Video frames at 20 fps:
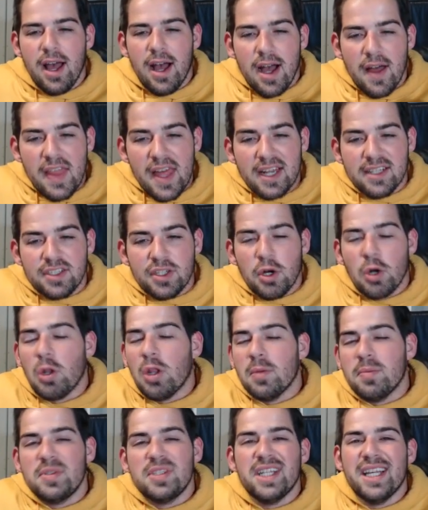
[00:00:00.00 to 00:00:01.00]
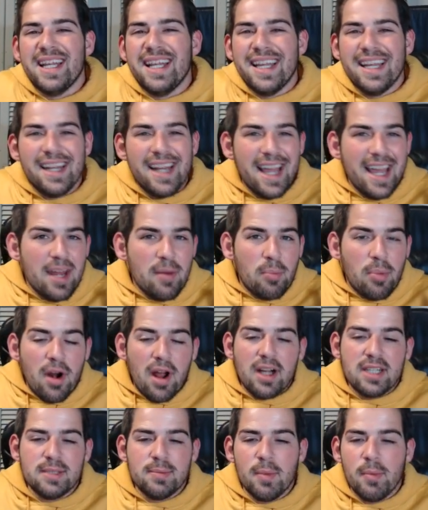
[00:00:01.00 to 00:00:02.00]
That is Coal Obsidian and
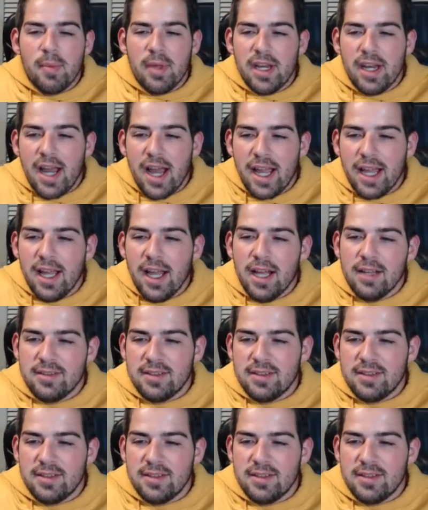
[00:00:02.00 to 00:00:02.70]
Proxima Midnight.